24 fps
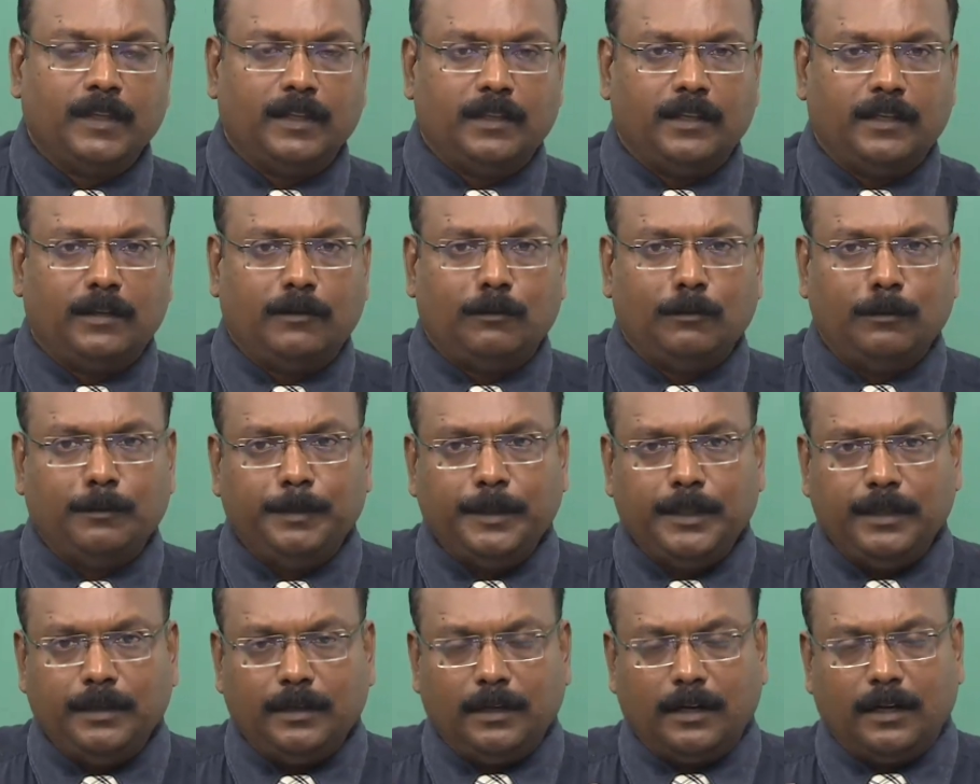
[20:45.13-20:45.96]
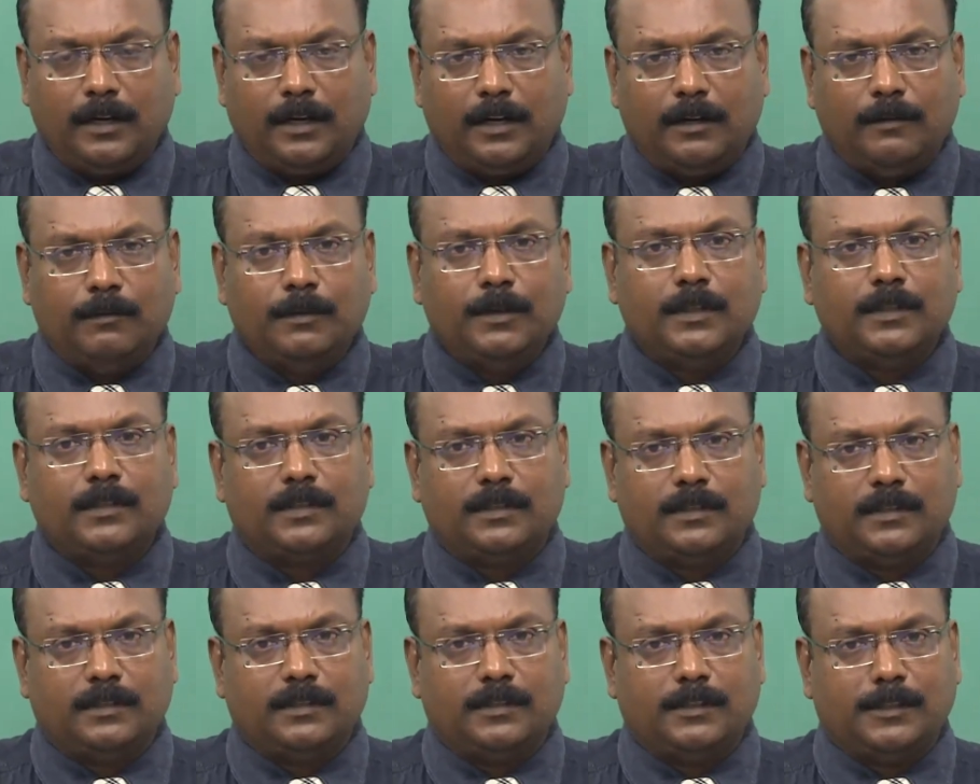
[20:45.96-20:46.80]
There could be
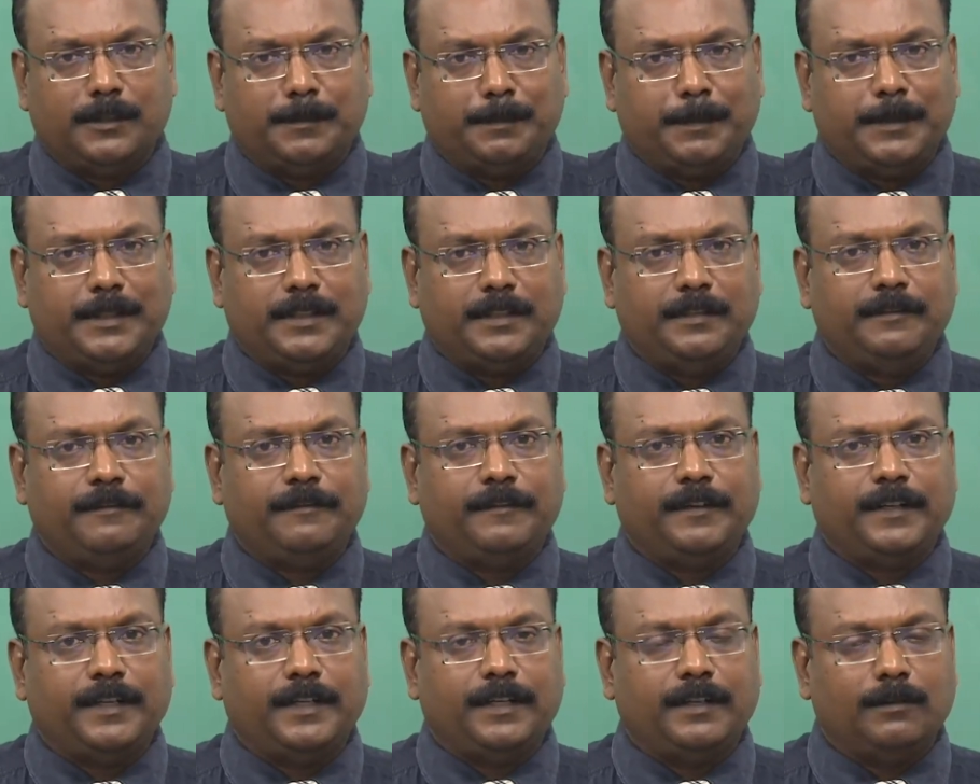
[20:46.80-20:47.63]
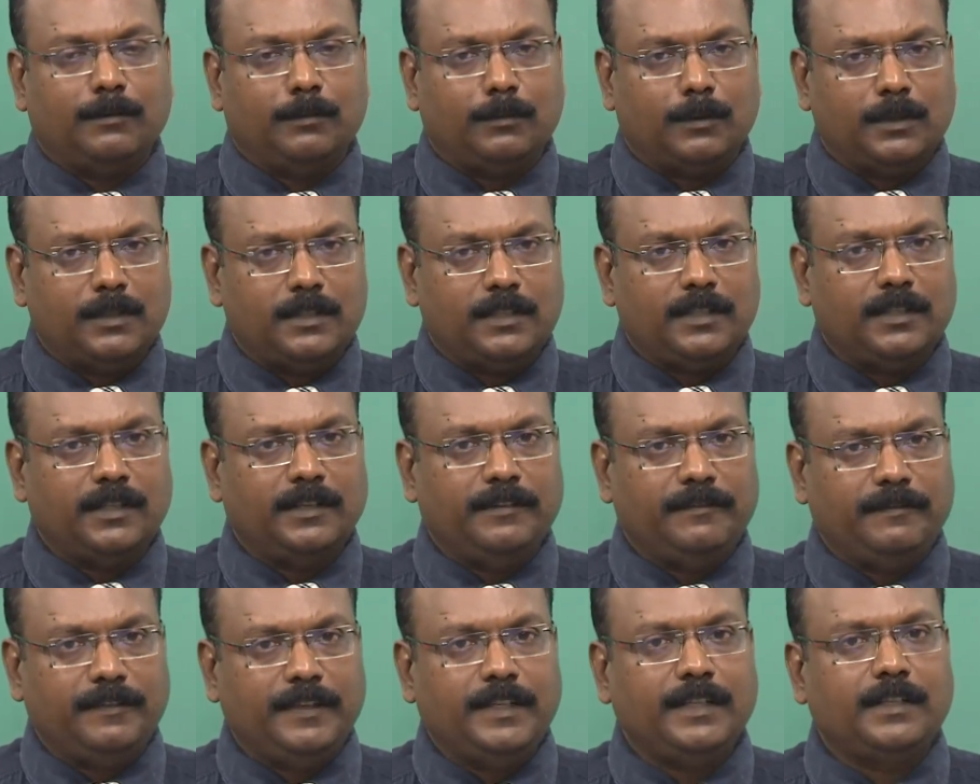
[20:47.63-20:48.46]
hours specified once in a
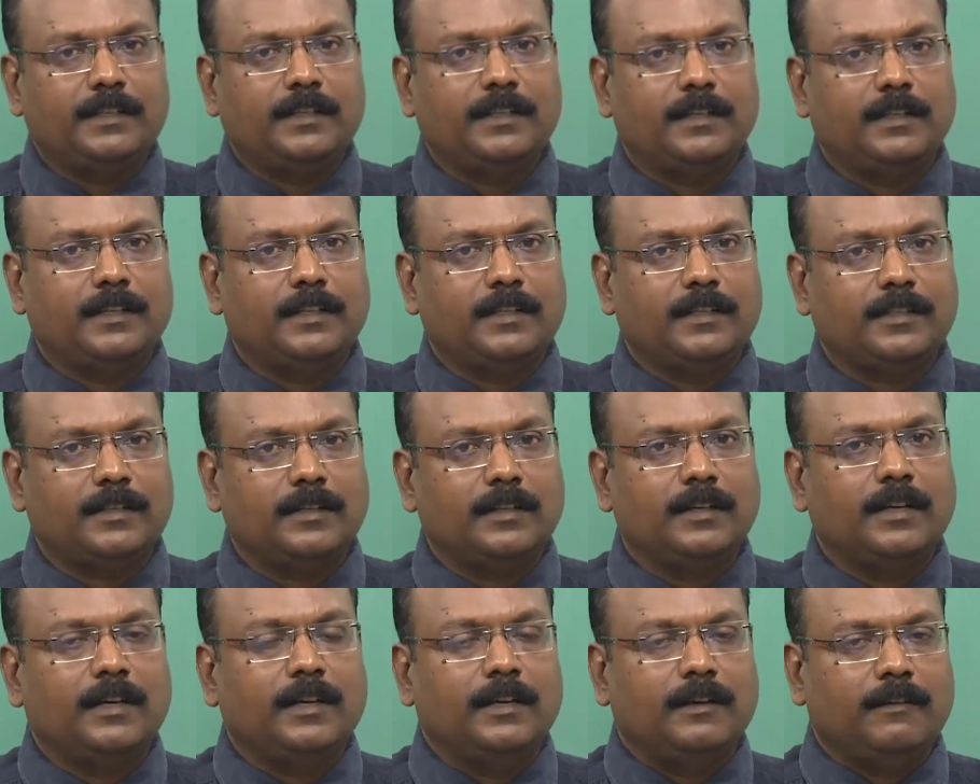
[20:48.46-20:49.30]
week at least,